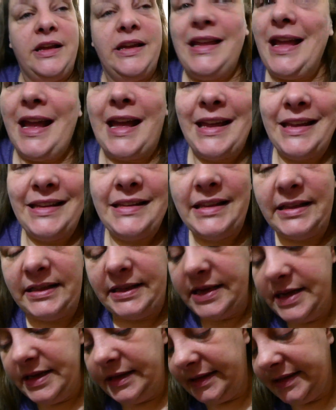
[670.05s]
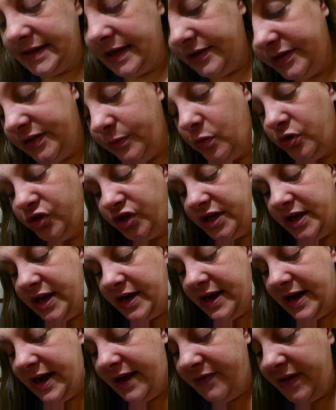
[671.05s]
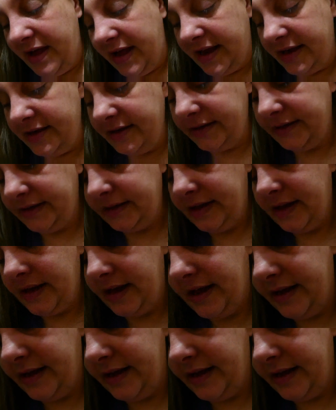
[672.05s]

Yeah, that's the thing in this house, washing never ends,